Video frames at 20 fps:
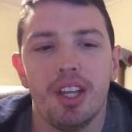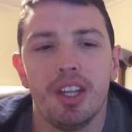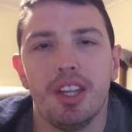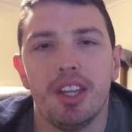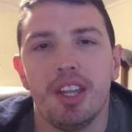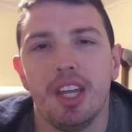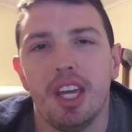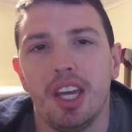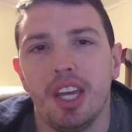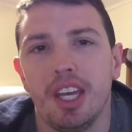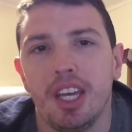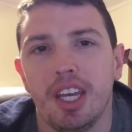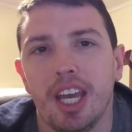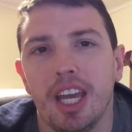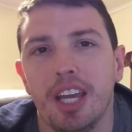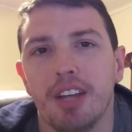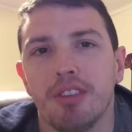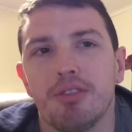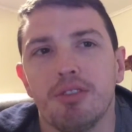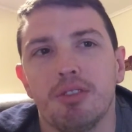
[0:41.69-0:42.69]
they
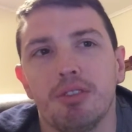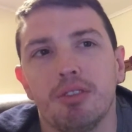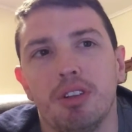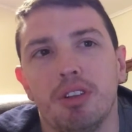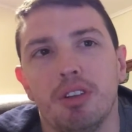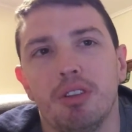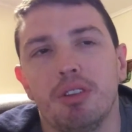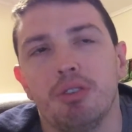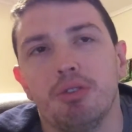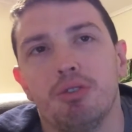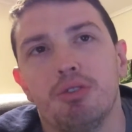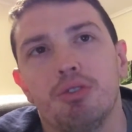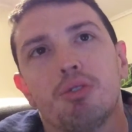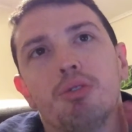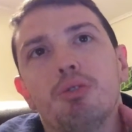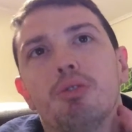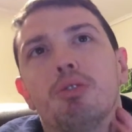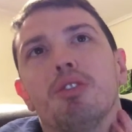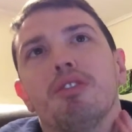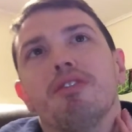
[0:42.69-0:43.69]
canceled Lulu
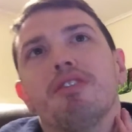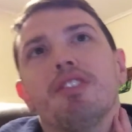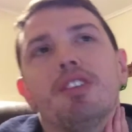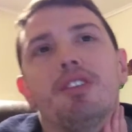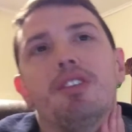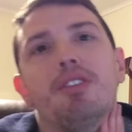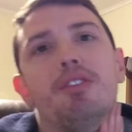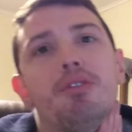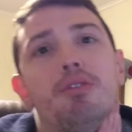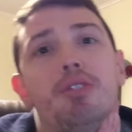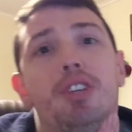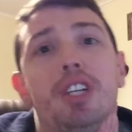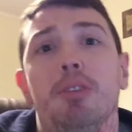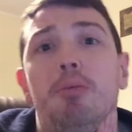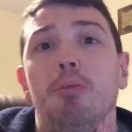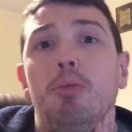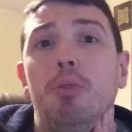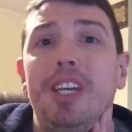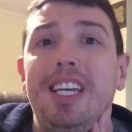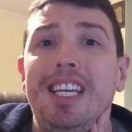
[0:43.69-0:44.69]
School for 3
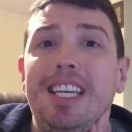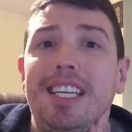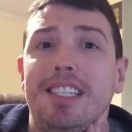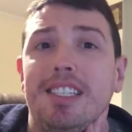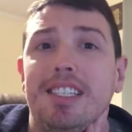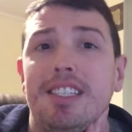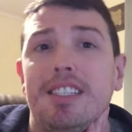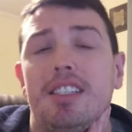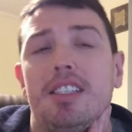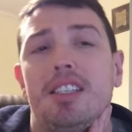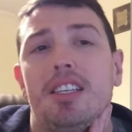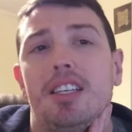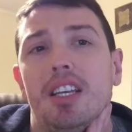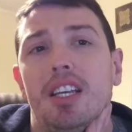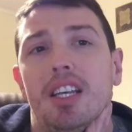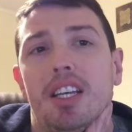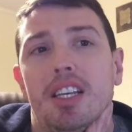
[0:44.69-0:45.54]
weeks.